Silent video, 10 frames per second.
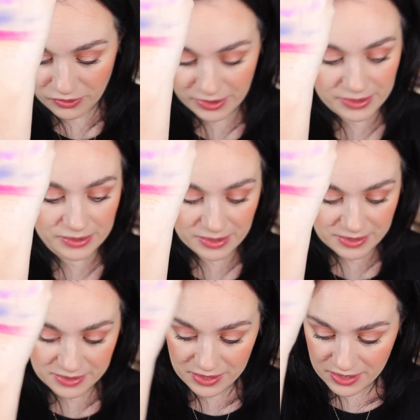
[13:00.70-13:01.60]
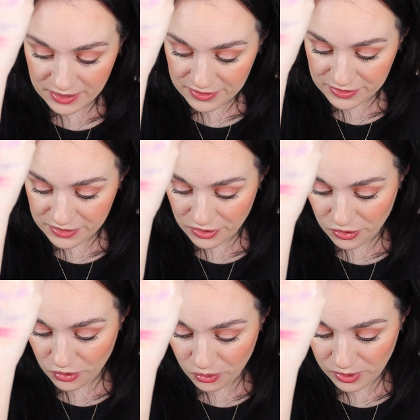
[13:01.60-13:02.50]
Look at this.
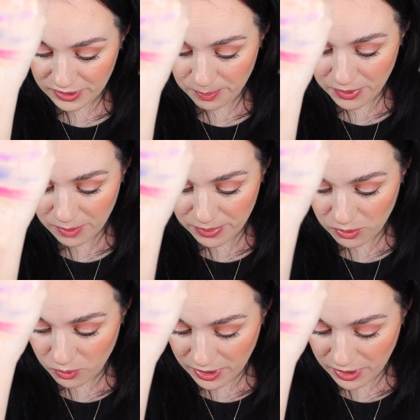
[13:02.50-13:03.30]
So the purple